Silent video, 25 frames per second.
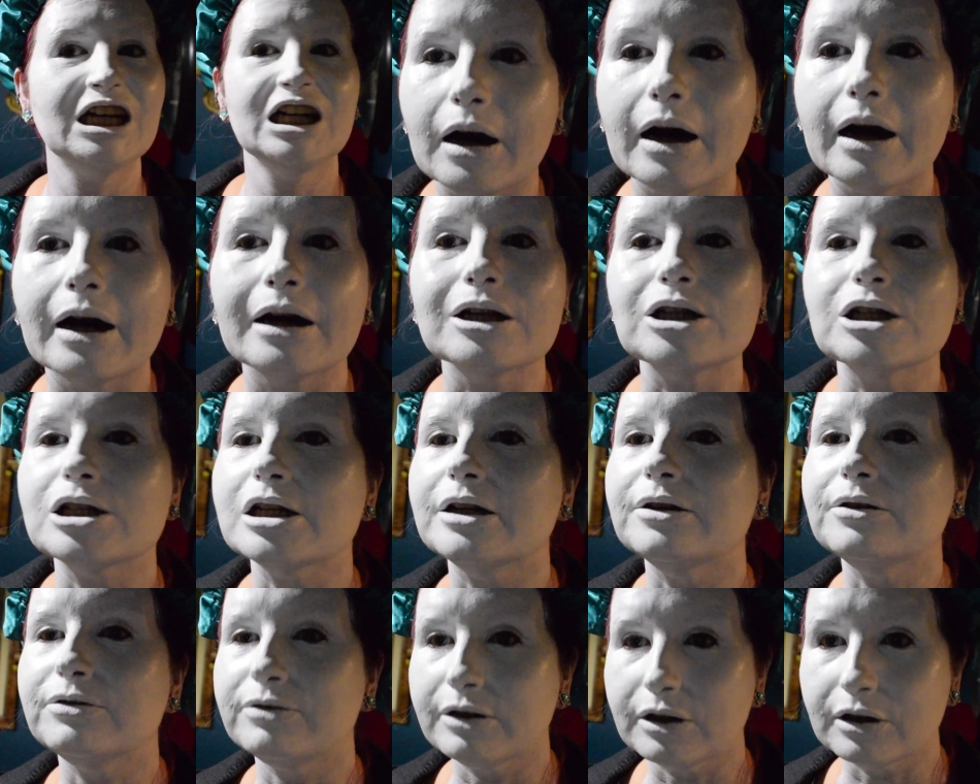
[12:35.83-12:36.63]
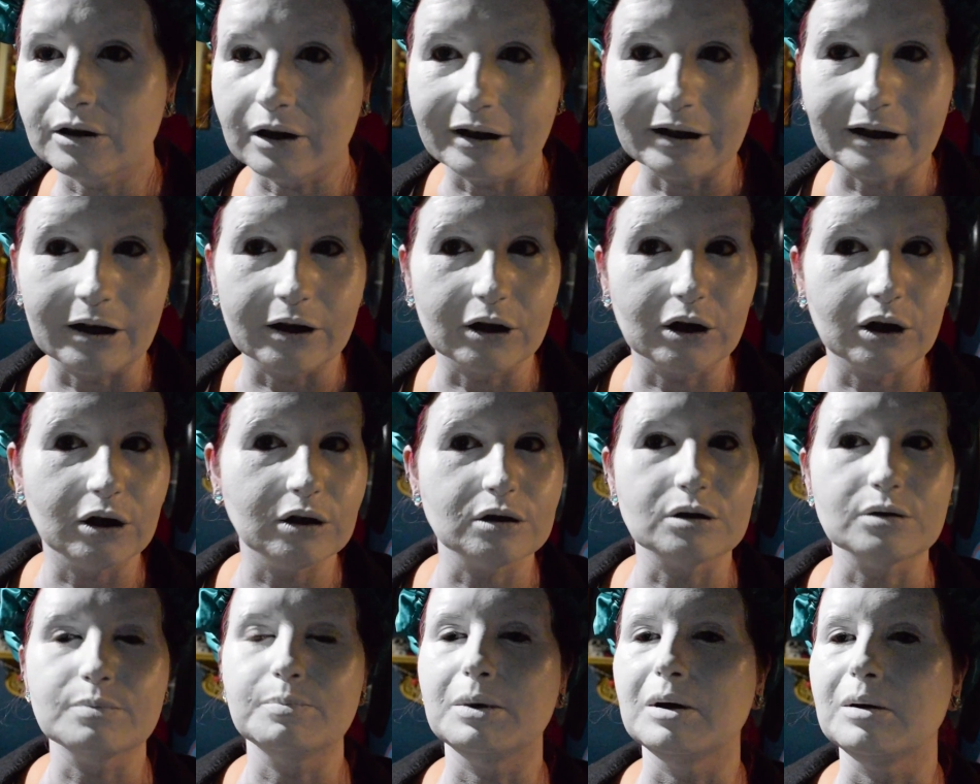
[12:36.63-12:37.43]
I actually feel like I
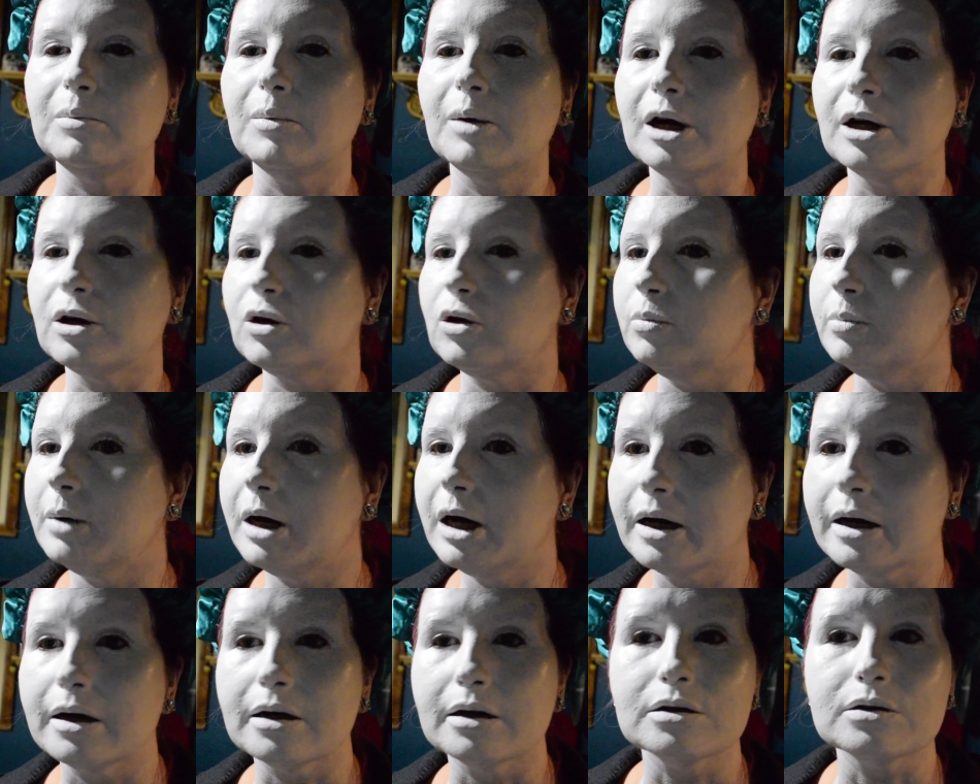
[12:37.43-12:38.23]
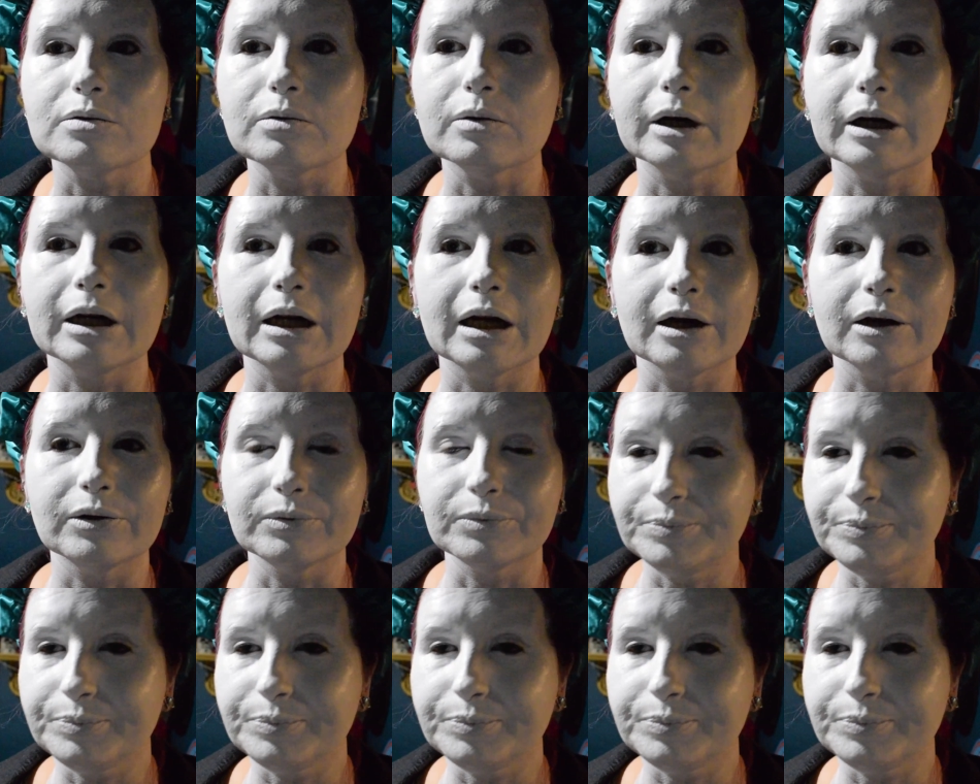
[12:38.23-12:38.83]
could be Michael Myers right now.